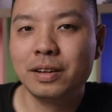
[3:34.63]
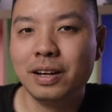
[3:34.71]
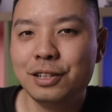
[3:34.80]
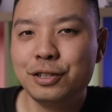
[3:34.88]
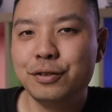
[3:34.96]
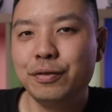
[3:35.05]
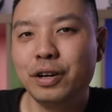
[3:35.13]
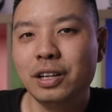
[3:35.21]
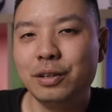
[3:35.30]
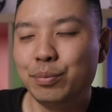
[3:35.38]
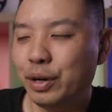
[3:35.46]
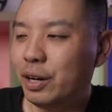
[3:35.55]
I actually
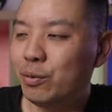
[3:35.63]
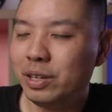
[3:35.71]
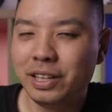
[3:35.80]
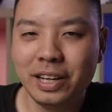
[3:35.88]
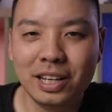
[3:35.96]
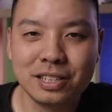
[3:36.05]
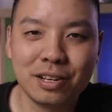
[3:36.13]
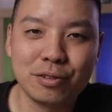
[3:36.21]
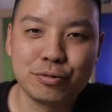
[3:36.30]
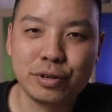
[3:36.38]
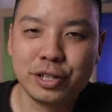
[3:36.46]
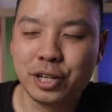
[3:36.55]
forgot to bring it one day because I
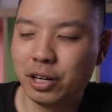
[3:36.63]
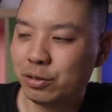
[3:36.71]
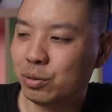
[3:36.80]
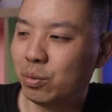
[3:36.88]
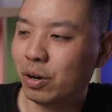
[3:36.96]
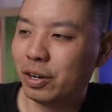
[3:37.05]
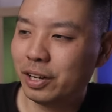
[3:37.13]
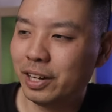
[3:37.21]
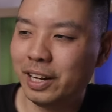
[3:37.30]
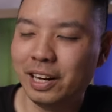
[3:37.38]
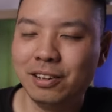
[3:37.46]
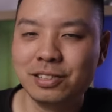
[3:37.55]
was rushing out to work
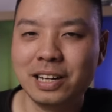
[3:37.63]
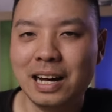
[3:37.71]
and I was